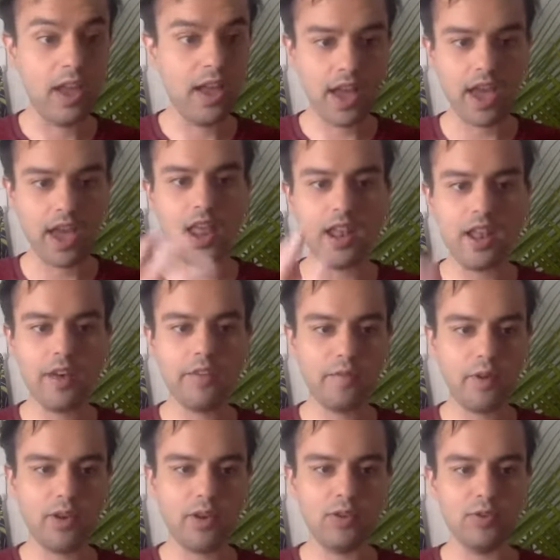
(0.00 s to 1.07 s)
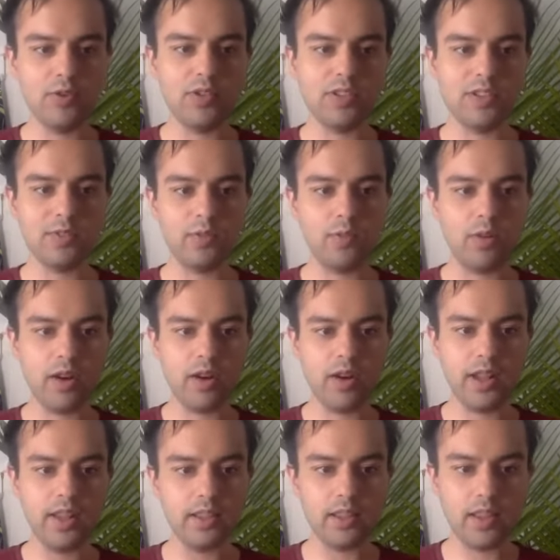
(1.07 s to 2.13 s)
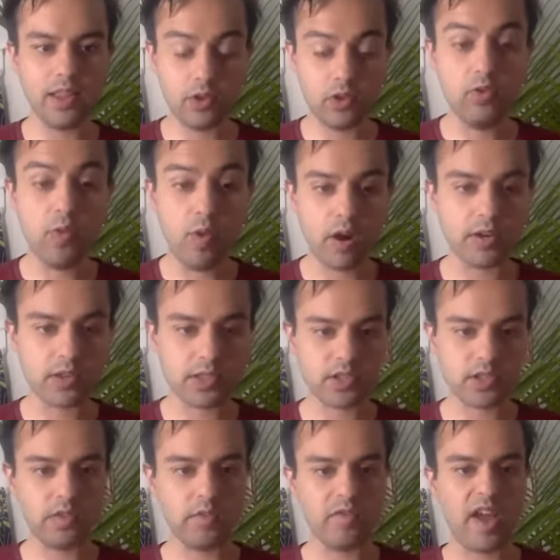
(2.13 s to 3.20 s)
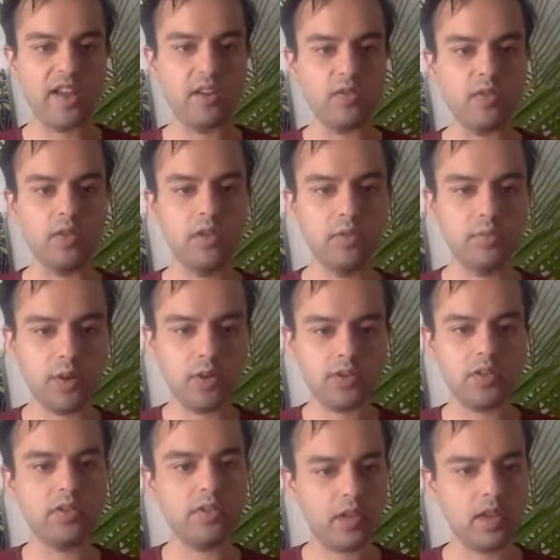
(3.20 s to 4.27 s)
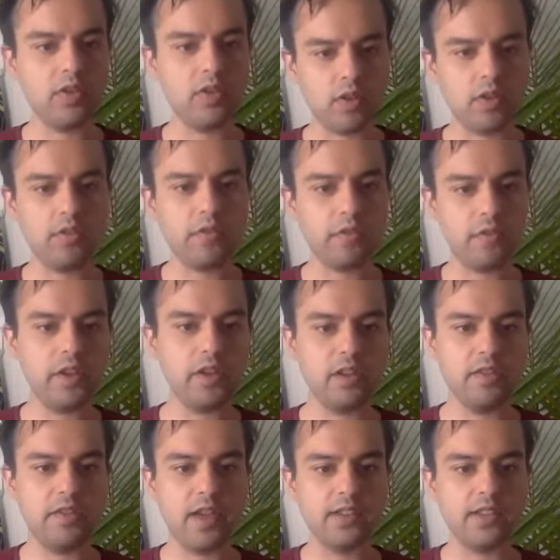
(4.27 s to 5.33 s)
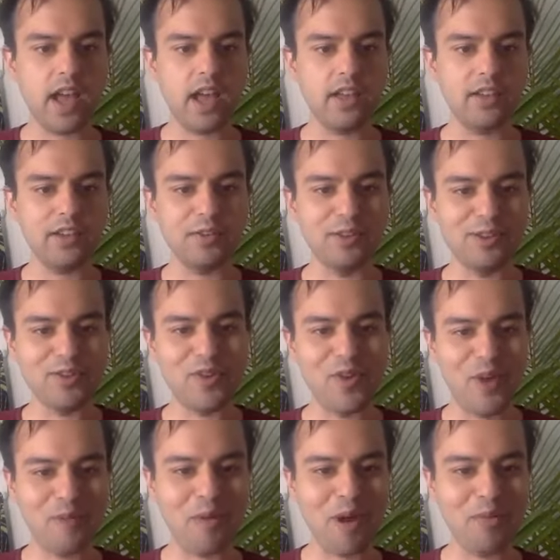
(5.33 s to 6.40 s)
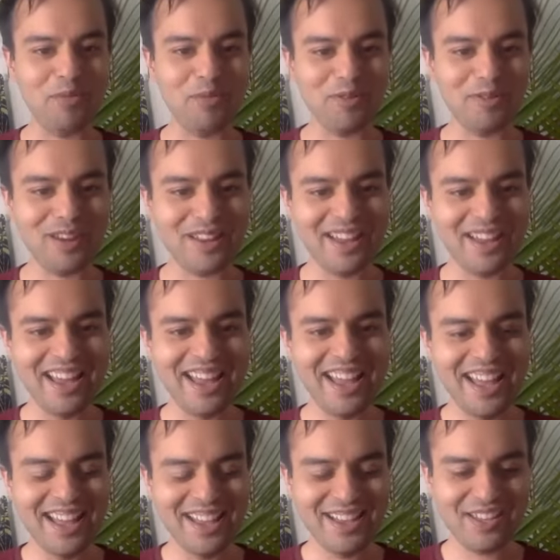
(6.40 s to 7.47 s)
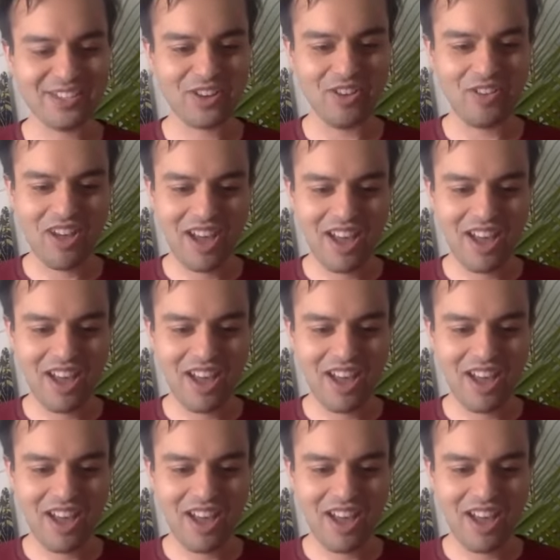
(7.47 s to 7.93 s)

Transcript: And I love when you use this word, and then you are such a vital person, like you can feel the vitality when you're on Pablo, right? So